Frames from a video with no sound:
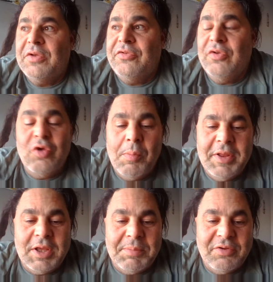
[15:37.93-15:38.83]
So
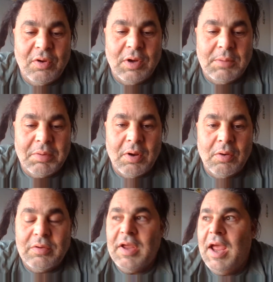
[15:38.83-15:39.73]
nobody can be totally
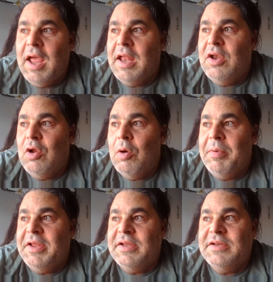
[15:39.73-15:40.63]
broke, and
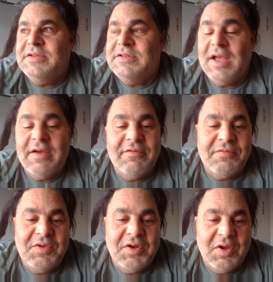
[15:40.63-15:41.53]
nobody can just have